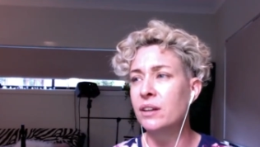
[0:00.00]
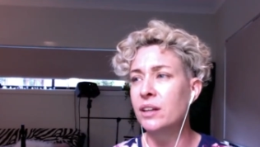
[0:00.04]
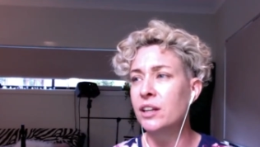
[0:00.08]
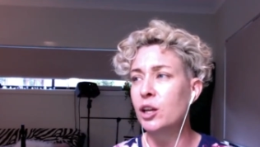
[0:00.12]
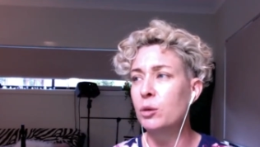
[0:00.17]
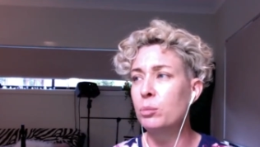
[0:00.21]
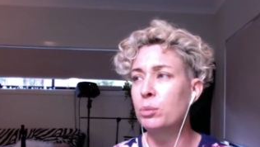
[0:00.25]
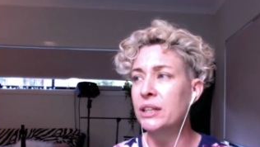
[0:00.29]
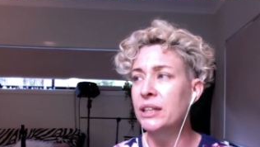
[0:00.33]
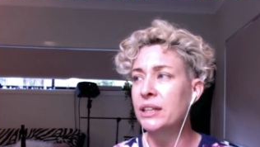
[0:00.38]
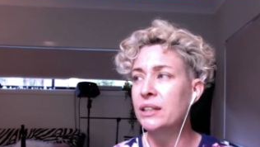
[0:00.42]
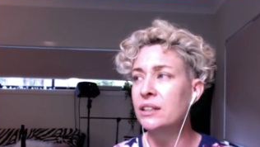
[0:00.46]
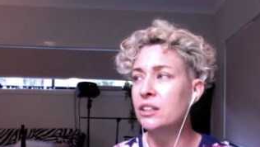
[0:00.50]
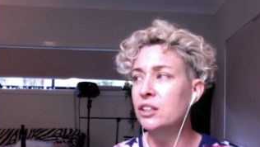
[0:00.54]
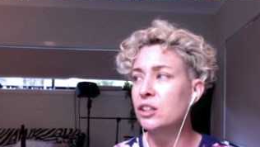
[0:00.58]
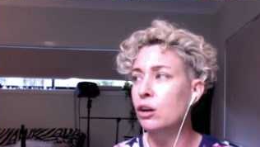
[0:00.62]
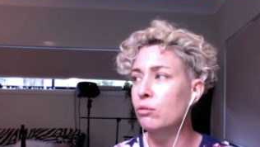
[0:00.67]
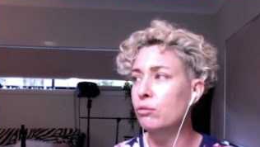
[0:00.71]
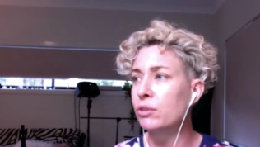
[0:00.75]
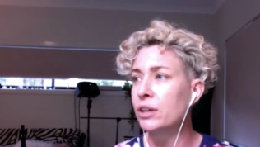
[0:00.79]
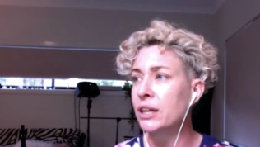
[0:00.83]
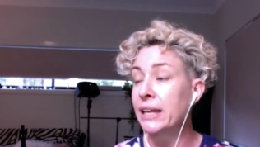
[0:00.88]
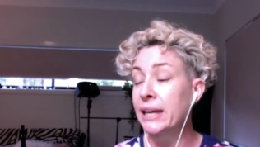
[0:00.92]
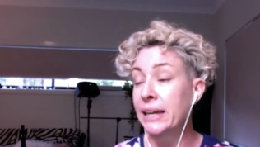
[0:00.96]
I know Belinda
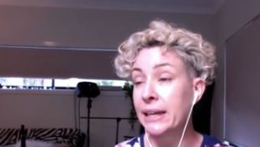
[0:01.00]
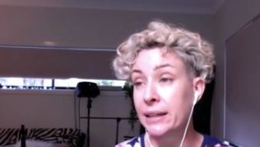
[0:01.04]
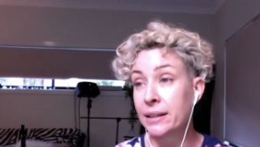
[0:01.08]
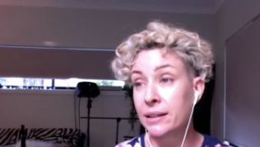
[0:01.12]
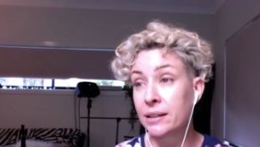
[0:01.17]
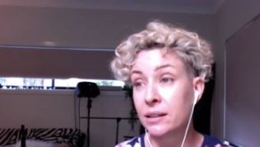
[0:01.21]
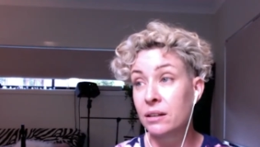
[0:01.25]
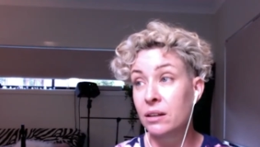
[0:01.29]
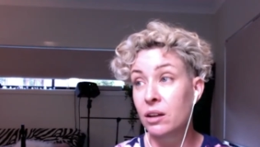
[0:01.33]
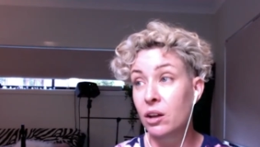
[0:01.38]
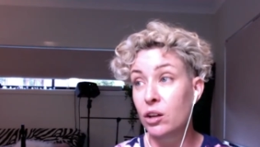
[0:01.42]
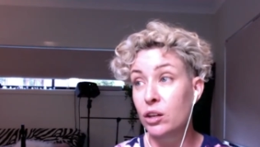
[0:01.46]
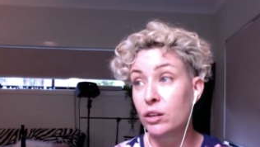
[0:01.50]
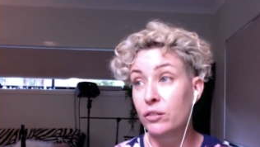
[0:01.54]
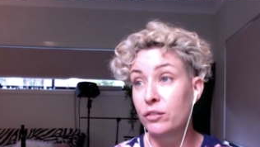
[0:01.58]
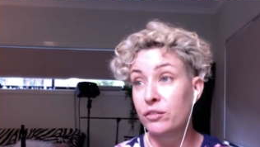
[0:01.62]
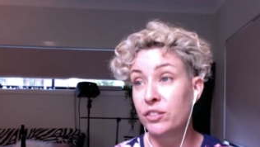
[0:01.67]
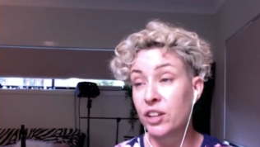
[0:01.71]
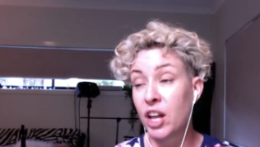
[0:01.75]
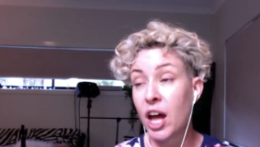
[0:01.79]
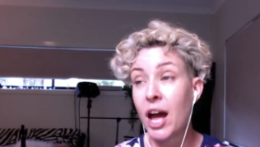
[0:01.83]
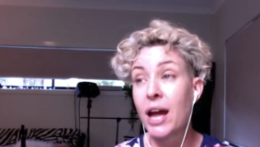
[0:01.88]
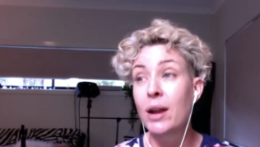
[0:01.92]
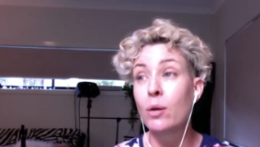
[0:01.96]
got really ill on a
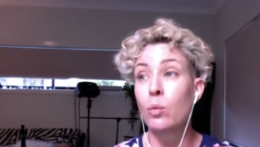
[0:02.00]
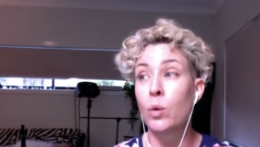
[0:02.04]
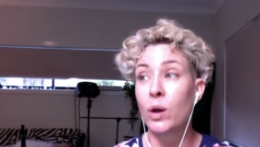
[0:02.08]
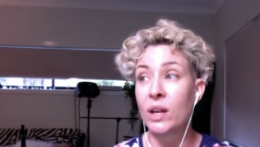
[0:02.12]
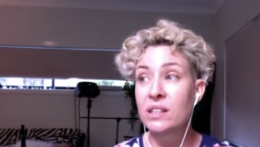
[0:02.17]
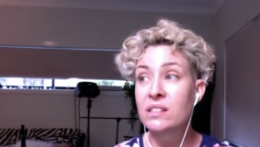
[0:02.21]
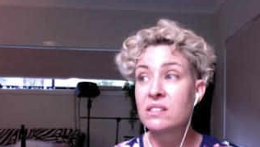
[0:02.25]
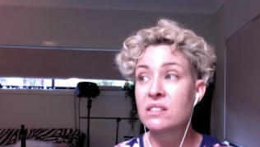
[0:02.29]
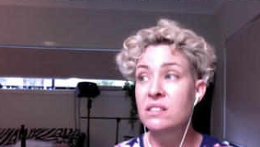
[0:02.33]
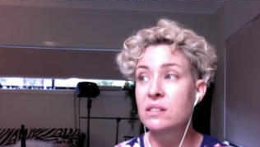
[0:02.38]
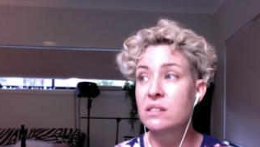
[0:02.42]
flight once